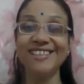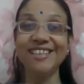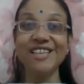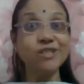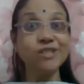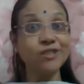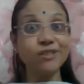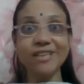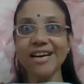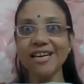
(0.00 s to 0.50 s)

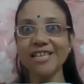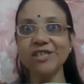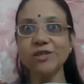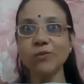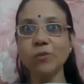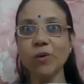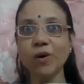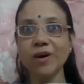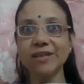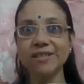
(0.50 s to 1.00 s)
So that's
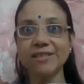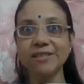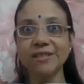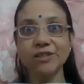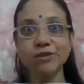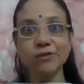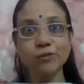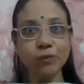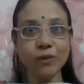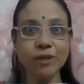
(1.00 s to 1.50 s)
what
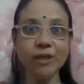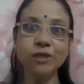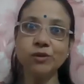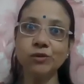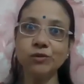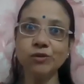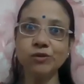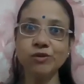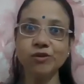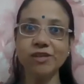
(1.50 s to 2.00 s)
we'll
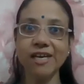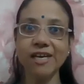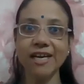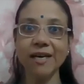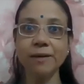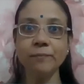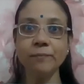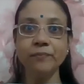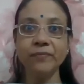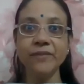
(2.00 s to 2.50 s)
do today.